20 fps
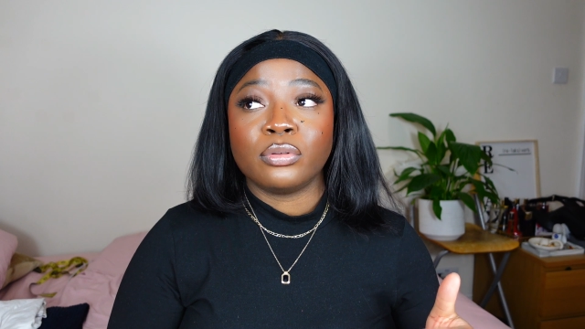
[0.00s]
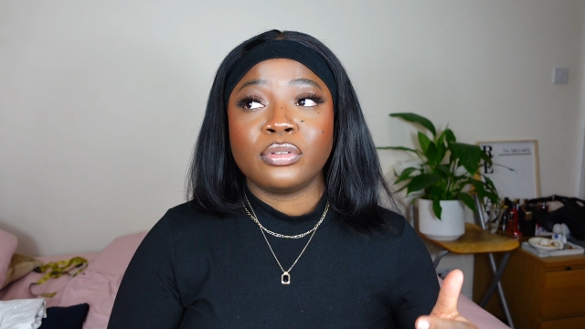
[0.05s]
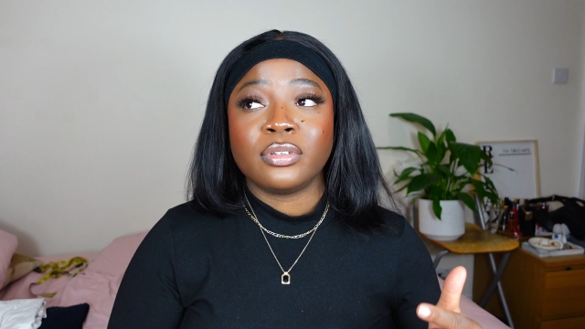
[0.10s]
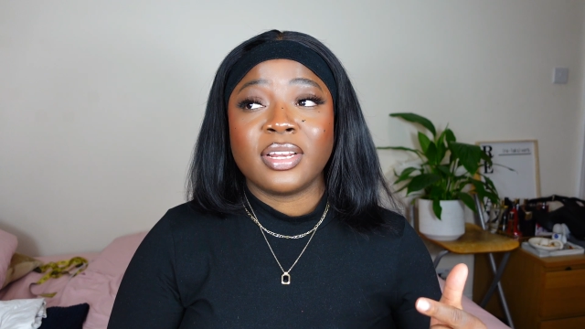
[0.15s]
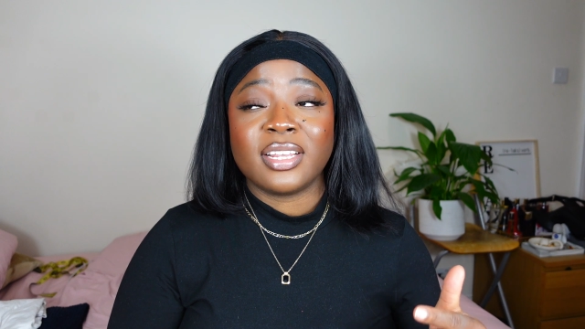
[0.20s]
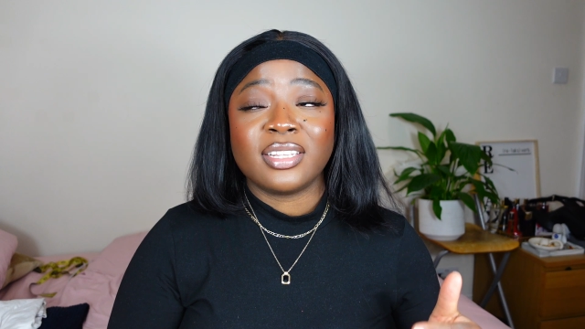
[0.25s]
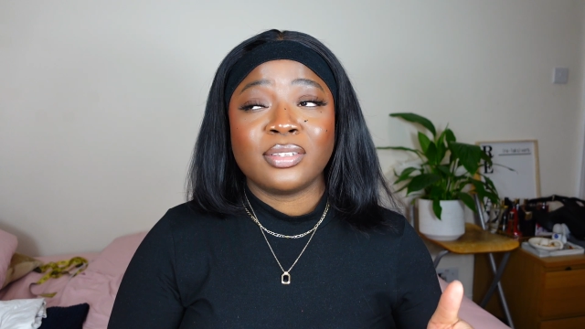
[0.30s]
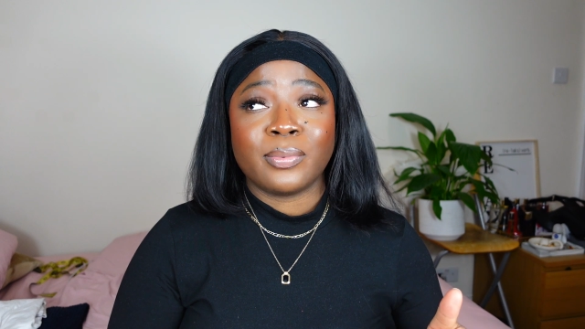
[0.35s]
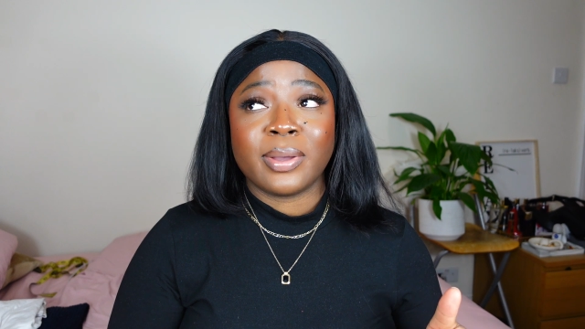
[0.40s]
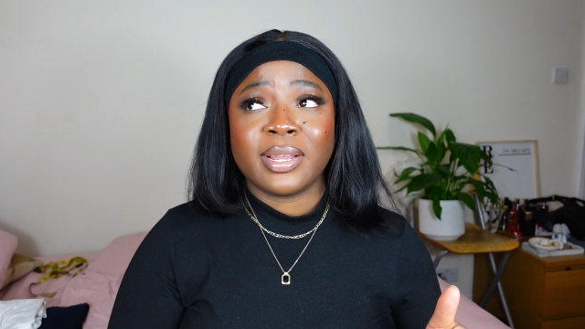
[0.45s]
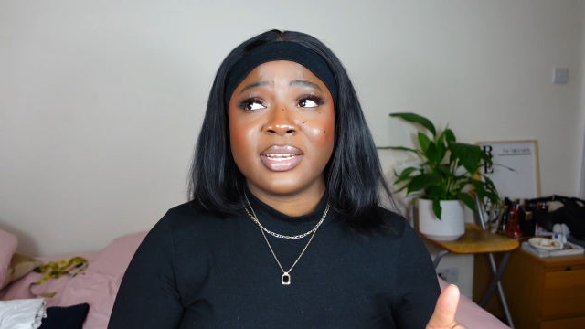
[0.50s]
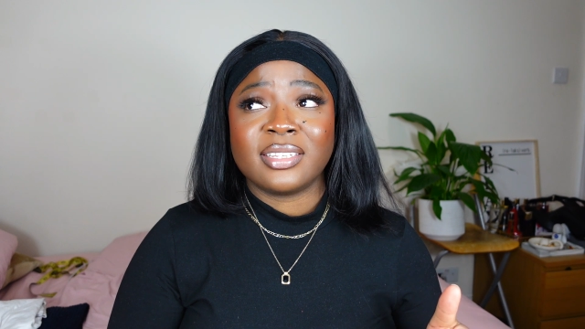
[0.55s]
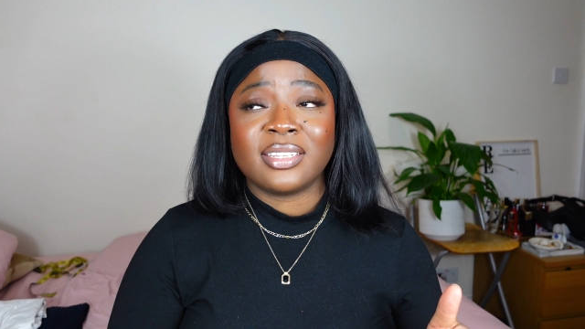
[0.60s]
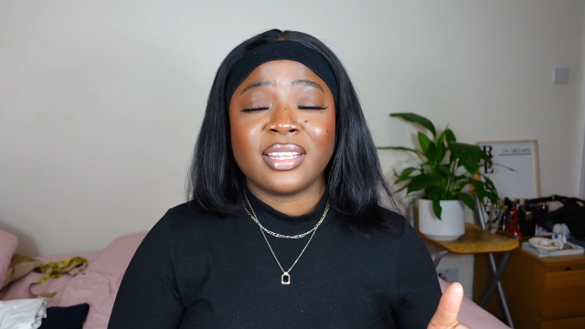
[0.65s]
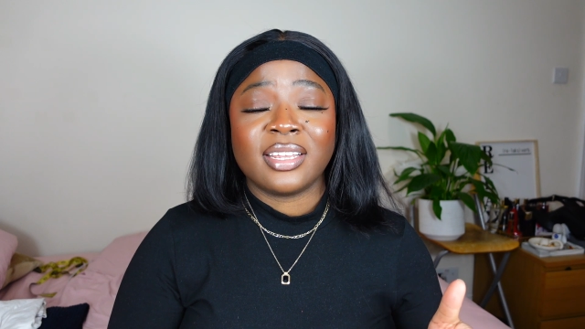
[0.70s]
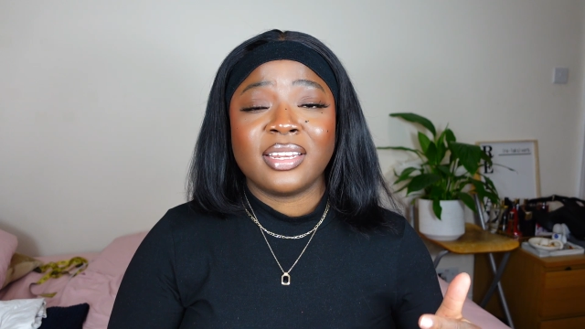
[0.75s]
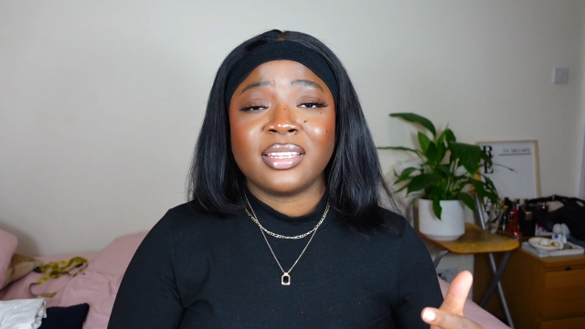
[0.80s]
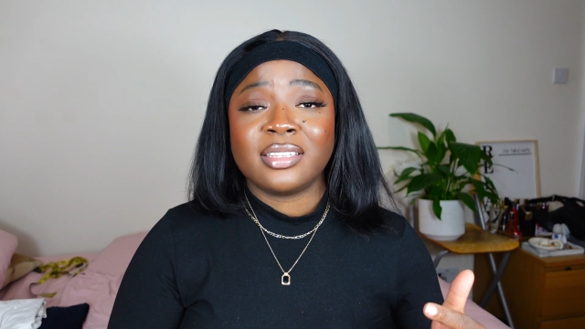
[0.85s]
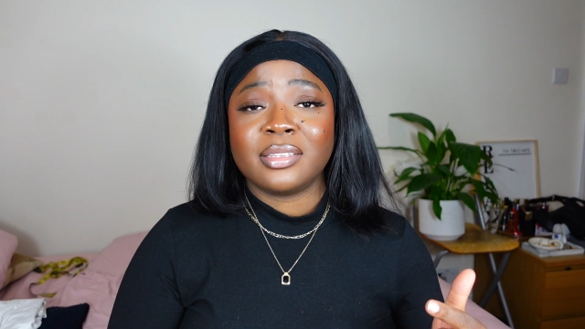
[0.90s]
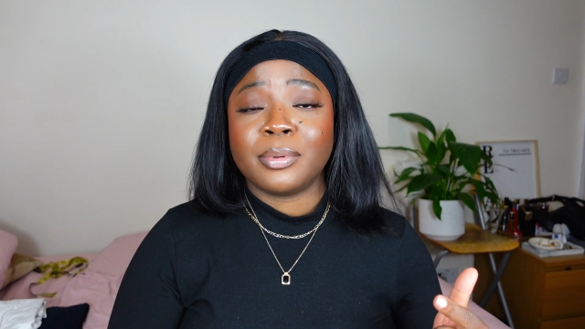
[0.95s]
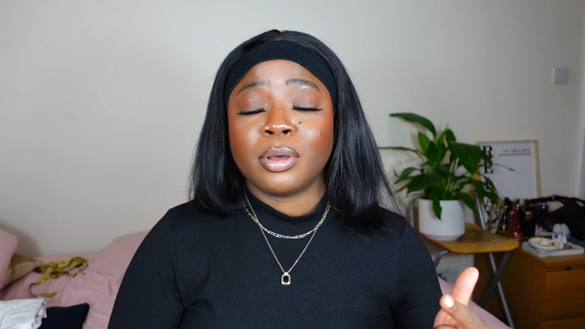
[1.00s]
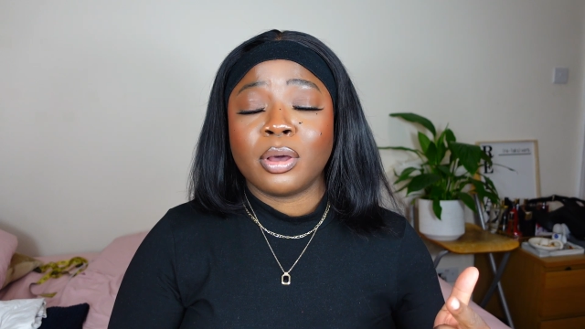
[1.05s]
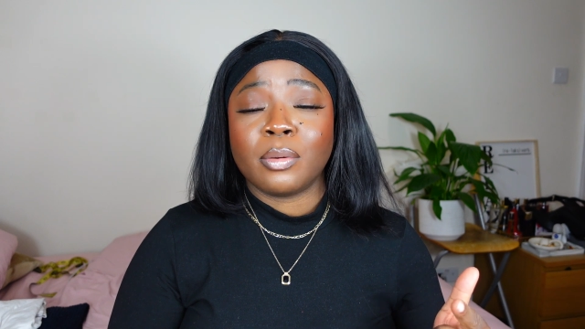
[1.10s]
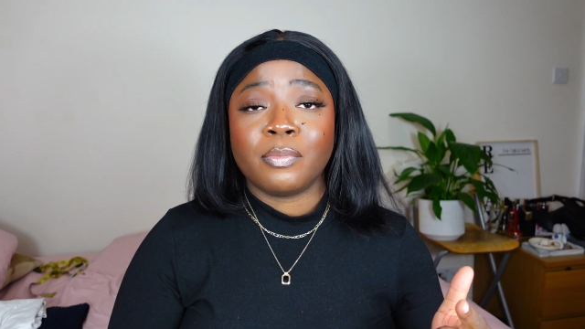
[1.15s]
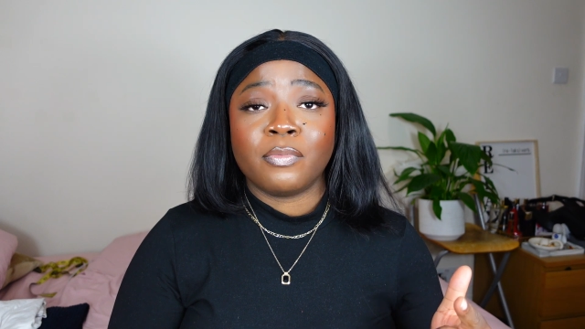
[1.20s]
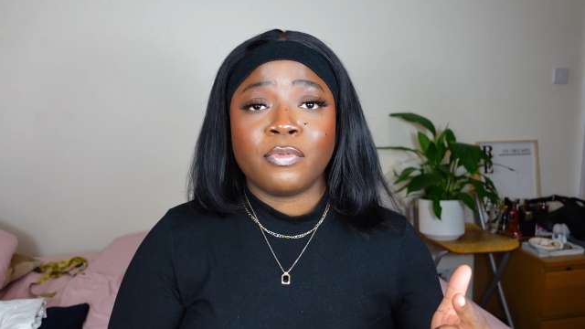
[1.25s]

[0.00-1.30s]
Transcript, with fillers: Today's Wednesday, it needs to be up